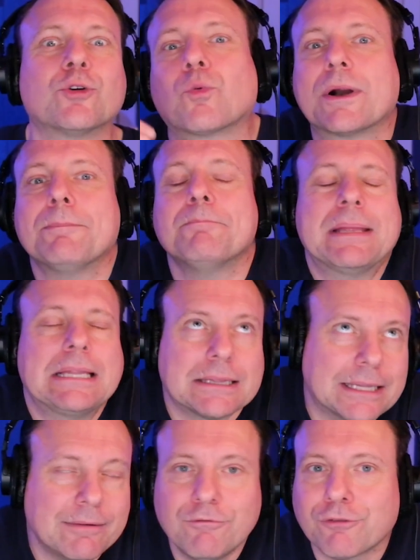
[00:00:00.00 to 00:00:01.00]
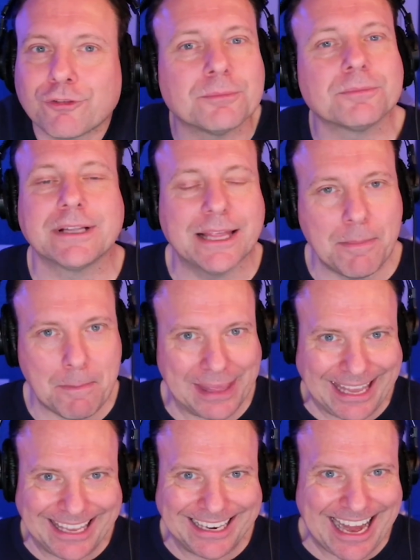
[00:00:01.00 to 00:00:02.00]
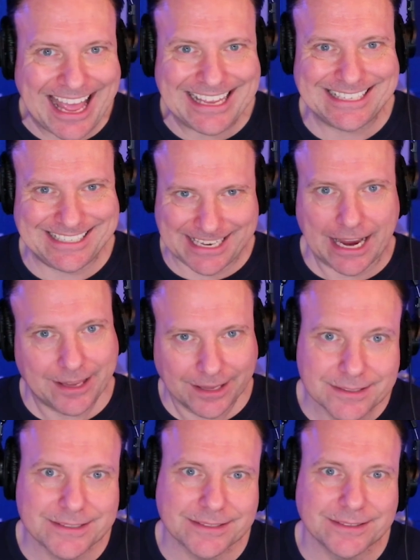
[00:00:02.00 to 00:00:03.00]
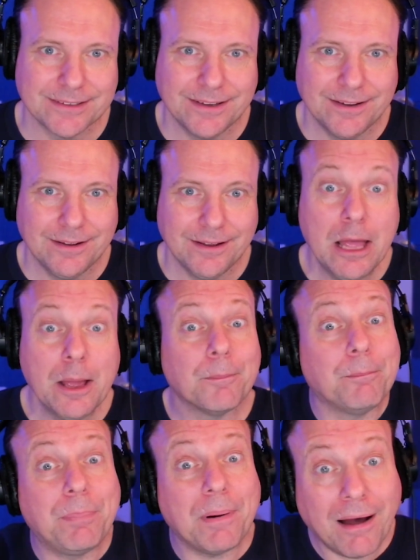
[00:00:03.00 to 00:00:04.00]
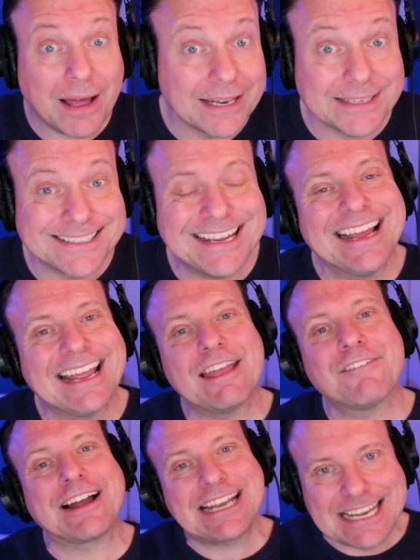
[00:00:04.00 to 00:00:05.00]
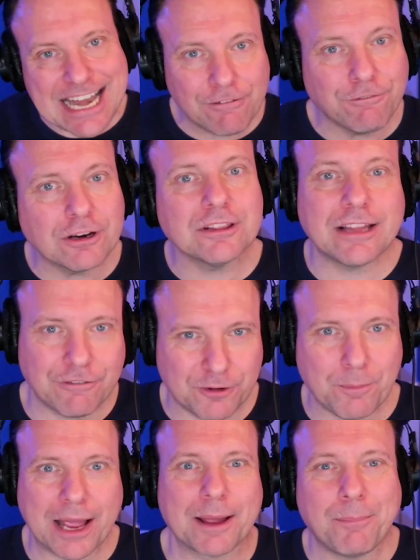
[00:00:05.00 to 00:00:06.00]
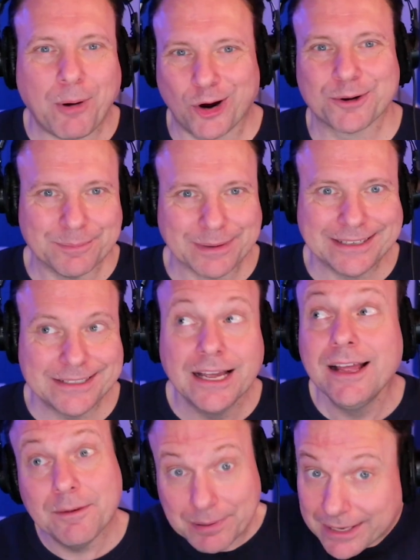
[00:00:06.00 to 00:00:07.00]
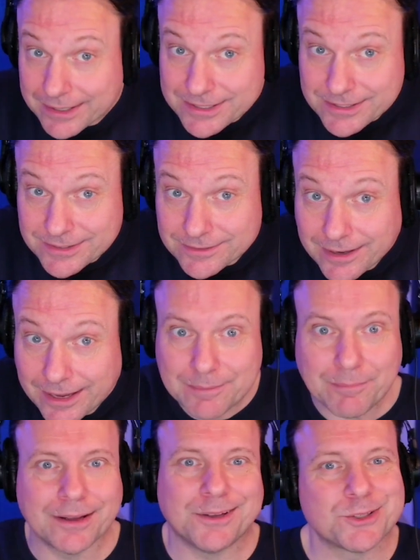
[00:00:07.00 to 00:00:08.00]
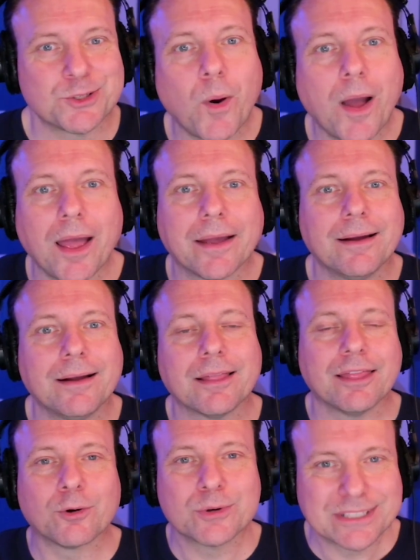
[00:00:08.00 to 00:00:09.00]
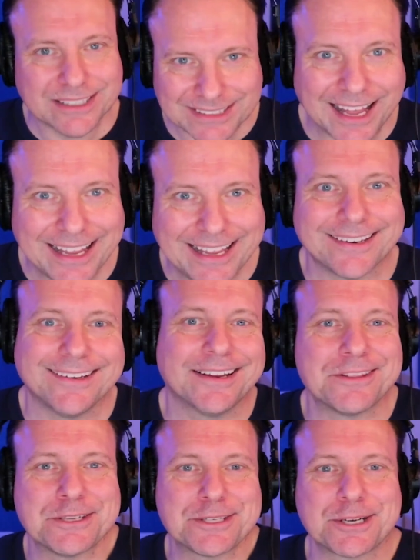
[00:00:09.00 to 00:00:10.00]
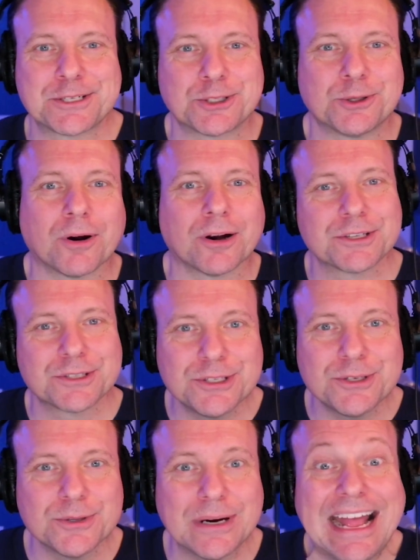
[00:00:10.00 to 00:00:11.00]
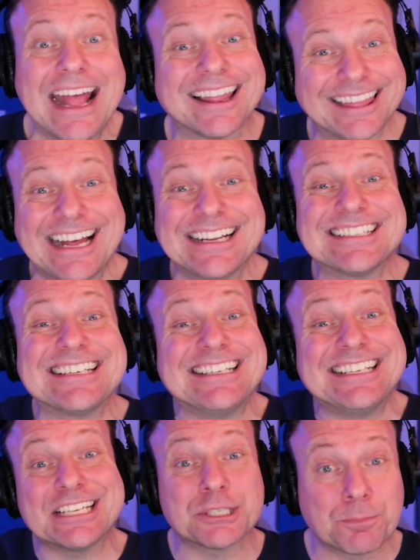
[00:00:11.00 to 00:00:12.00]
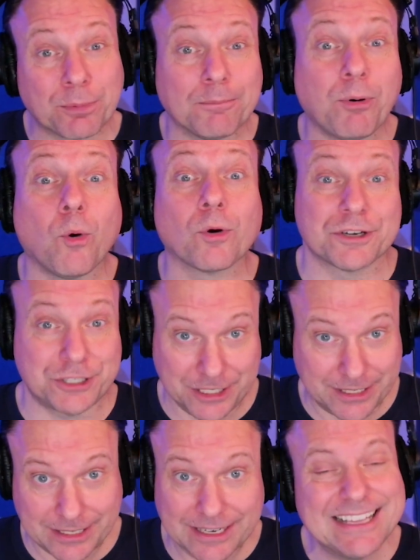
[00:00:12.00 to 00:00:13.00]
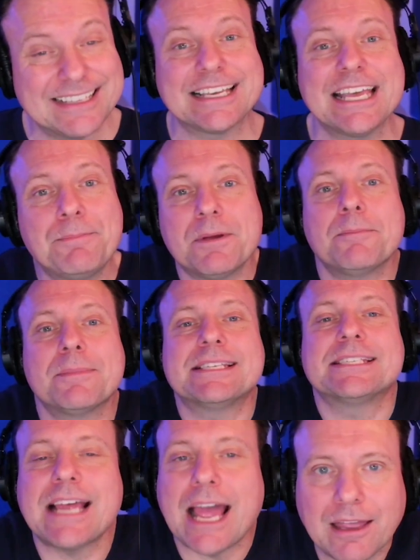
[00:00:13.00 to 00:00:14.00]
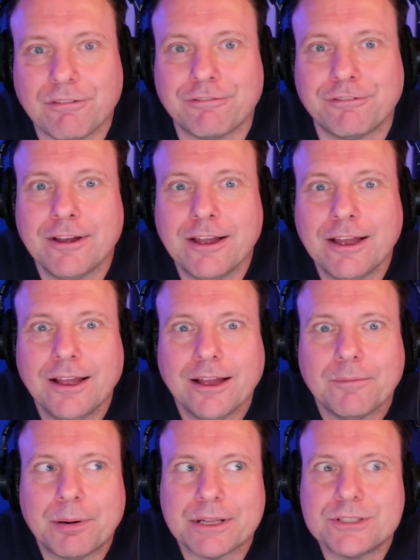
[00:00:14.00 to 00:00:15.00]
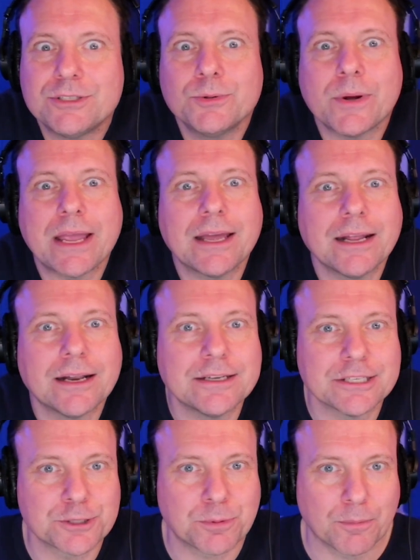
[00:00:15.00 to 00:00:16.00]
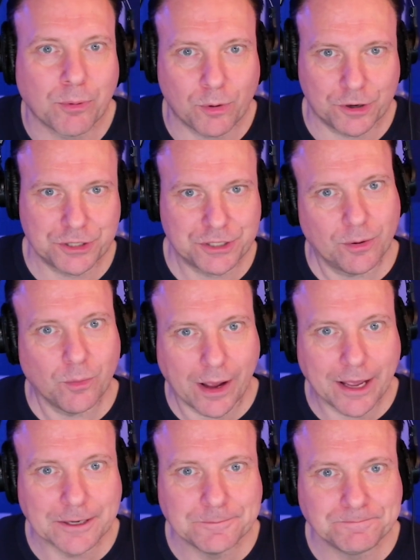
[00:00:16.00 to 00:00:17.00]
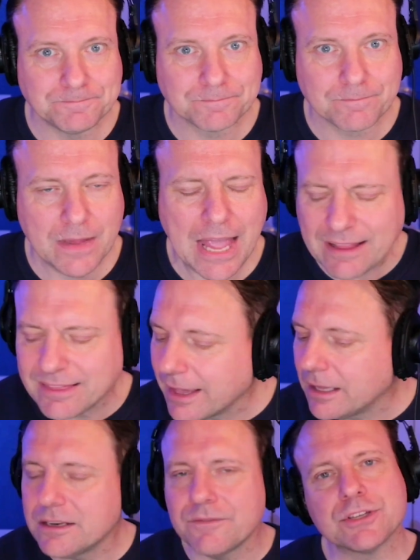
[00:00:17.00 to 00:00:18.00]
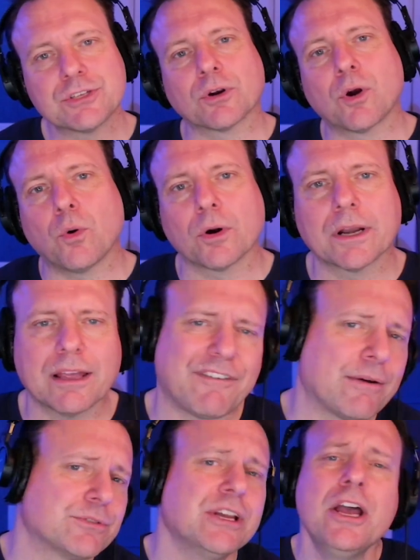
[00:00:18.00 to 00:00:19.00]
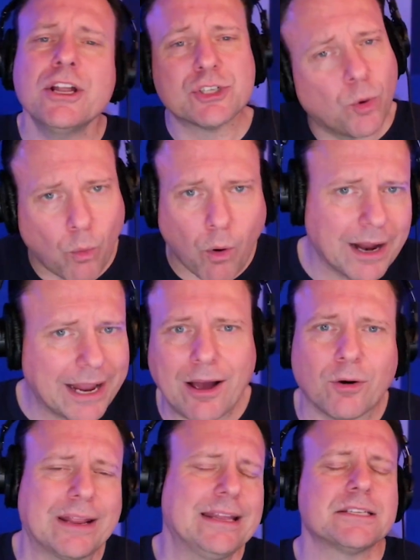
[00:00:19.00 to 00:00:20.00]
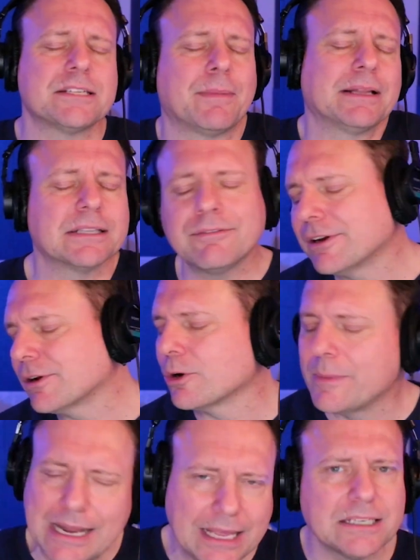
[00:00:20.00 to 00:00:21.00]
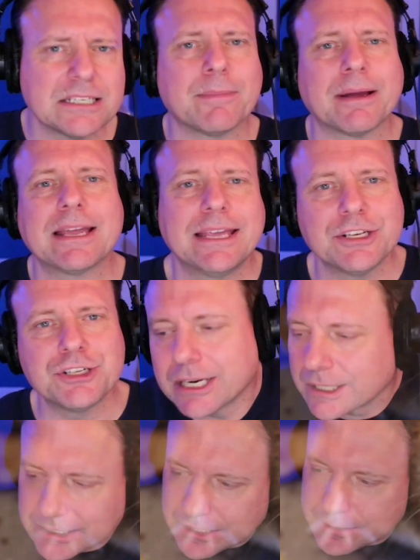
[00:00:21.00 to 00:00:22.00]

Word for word: rip me limb from limb in a second. But if I never left my apartment because eight miles away, there was a lion in the Central Park Zoo, that is disproportionate. It's keeping me safe, but it's doing it in a disproportionate way. At the end of this recording, if I was to walk out into my living room and into my kitchen, and a little